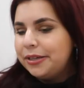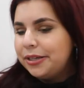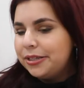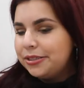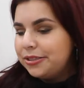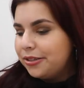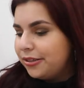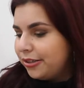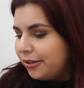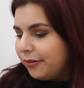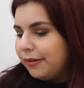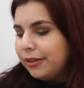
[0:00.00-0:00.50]
gonna
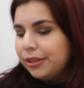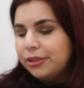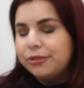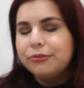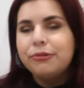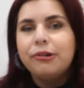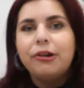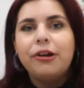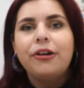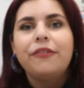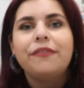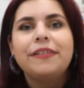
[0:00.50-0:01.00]
start going
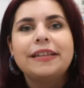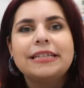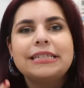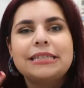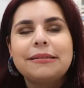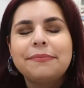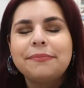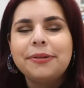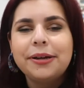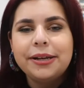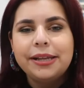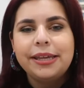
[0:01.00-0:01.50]
through all of this
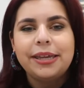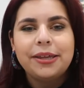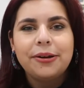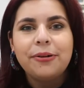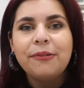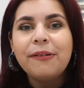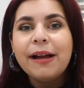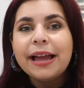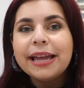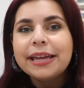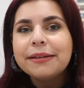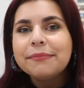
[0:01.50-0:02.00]
and putting it
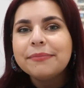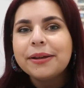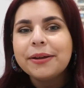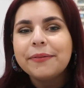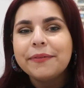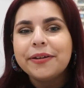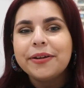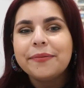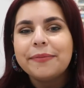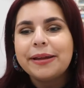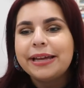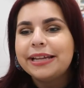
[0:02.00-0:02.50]
away in my
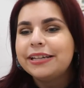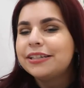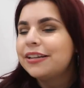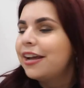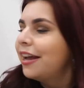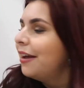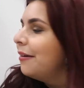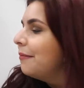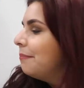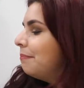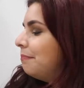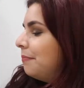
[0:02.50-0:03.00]
room and
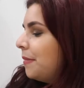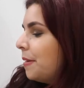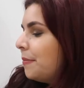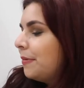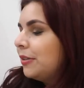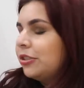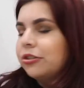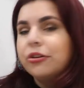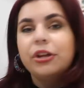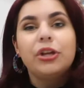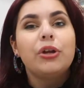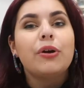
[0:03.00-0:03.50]

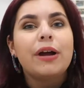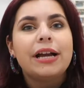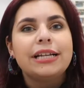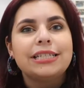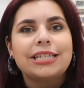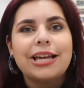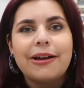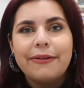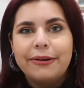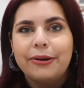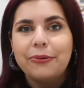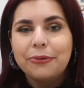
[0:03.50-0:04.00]
maybe show you guys
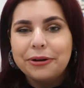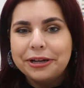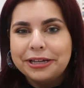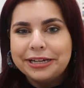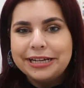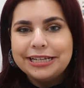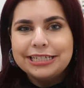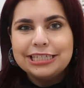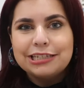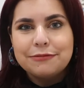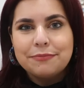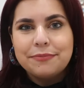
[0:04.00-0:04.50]
how I
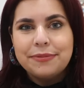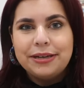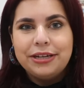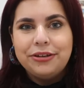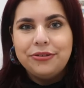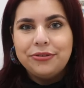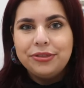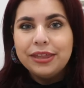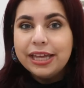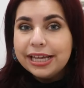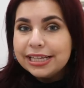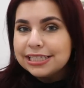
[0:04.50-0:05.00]
organize some of my
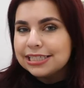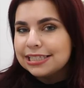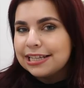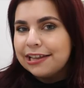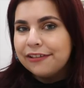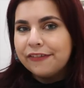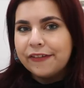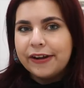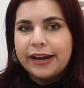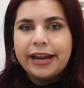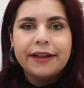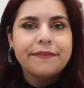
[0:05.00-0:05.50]
new things
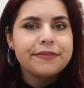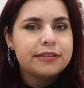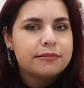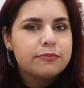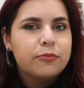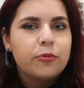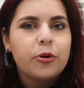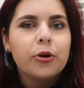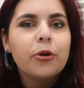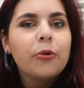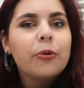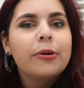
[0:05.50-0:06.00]
now that I have
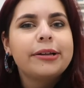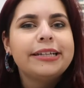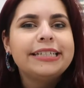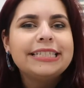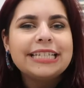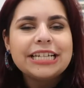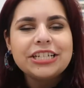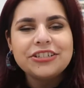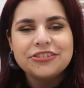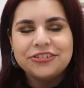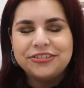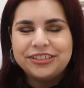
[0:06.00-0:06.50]
some more
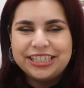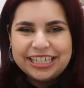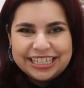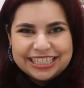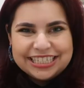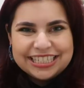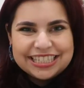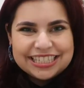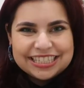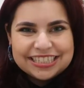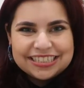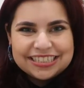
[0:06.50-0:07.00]
organizational things.